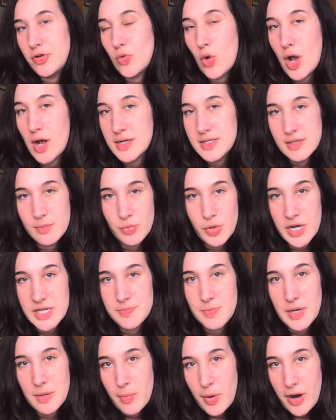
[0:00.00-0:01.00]
walks in
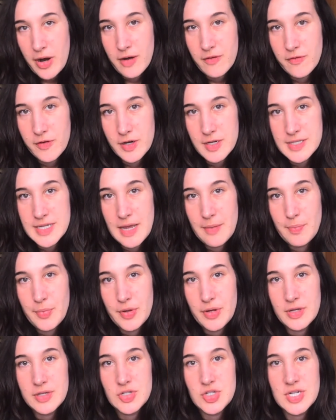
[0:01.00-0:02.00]
Prospect Park, for
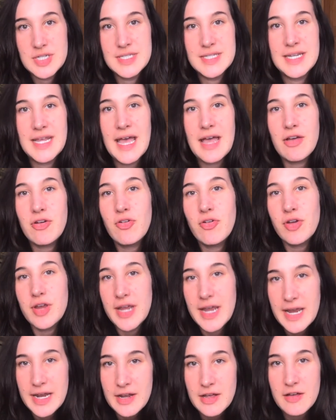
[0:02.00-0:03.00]
example. Just get
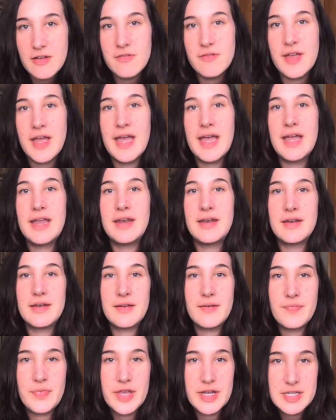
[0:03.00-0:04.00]
creative and
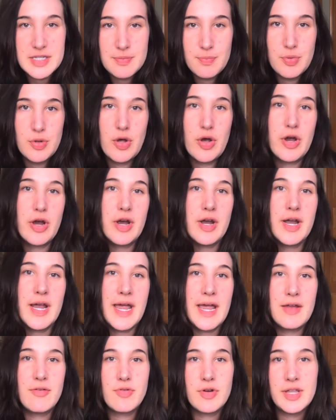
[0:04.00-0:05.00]
explore
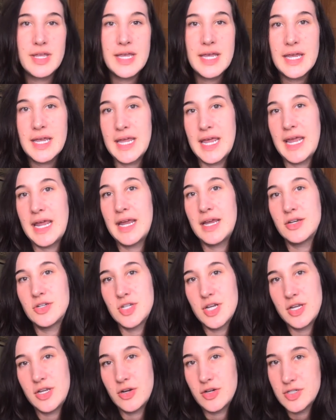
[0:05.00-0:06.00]
and really engage
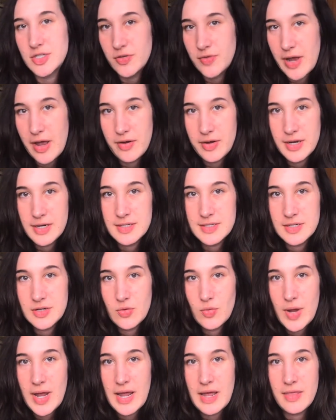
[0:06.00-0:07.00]
in your surroundings in a
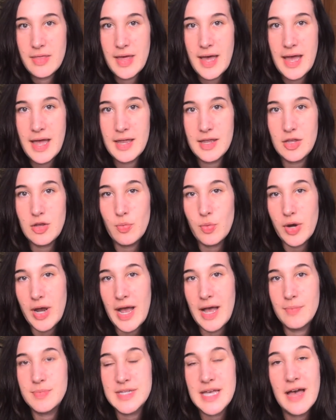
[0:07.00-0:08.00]
way that you
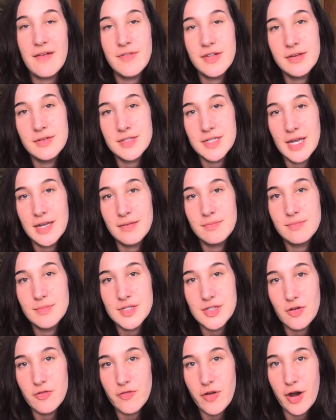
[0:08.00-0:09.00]
perhaps haven't done
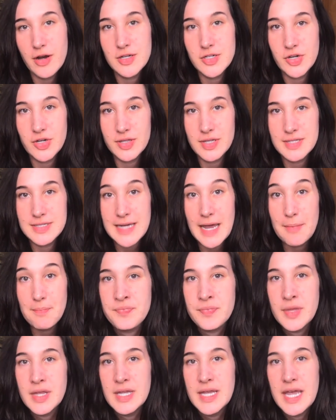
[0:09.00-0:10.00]
so far during this time.
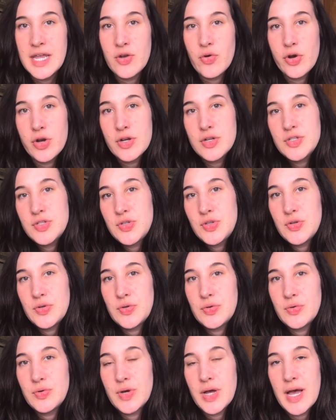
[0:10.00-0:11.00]
In order
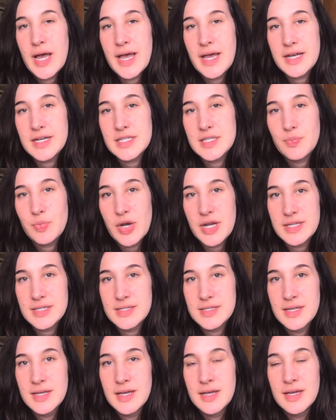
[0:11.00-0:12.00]
to
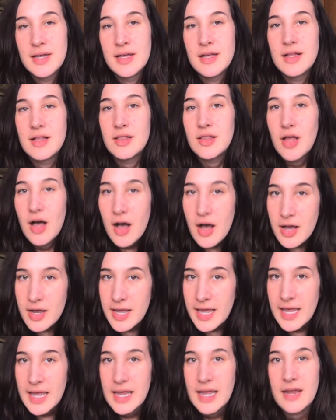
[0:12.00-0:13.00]
express
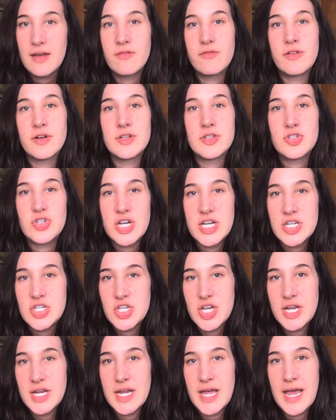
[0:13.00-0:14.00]
longing and
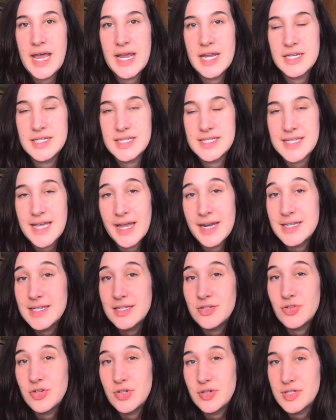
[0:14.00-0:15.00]
frustration, I decided to
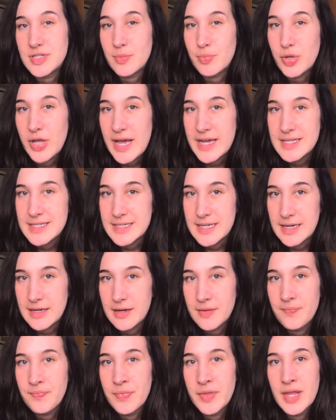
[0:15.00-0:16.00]
introduce the plastic
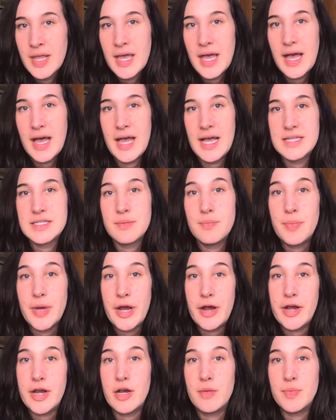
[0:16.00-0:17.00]
as a
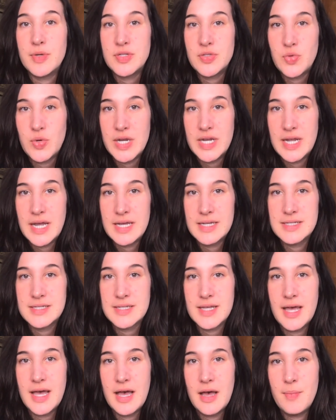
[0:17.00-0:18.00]
barrier between us
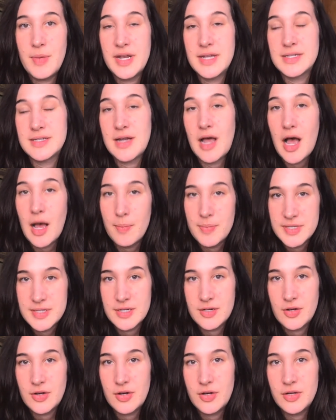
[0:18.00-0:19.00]
and as an
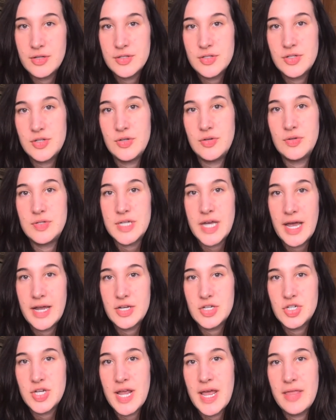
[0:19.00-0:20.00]
obstacle to
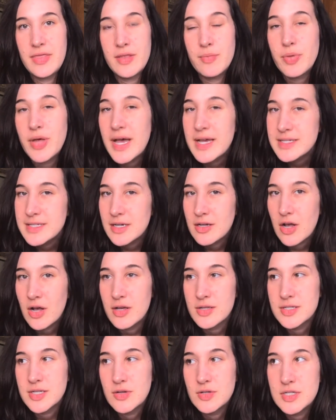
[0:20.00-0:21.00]
touch. And the plastic
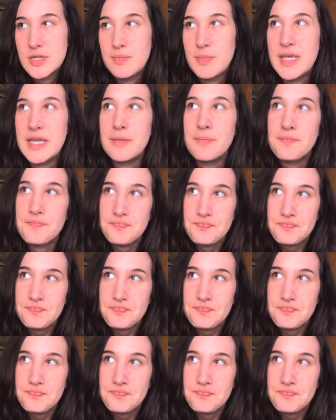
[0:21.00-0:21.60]
also, to me,